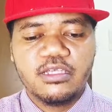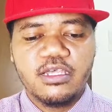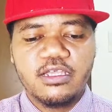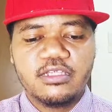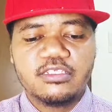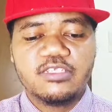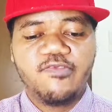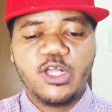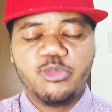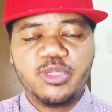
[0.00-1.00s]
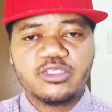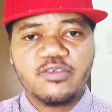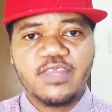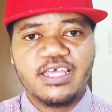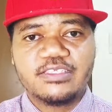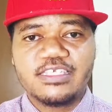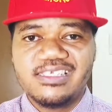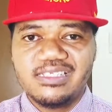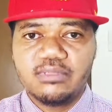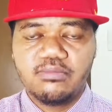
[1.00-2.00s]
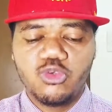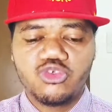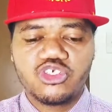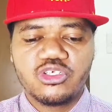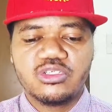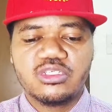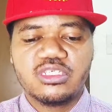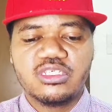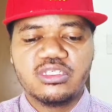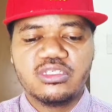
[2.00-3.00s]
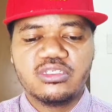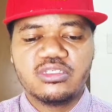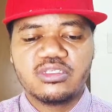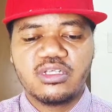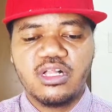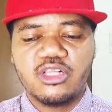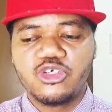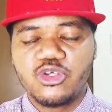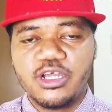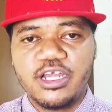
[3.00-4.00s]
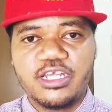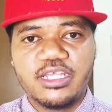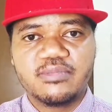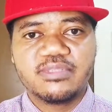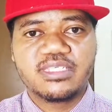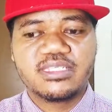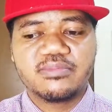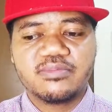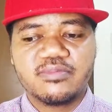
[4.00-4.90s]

The development of that is in motion. The algorithms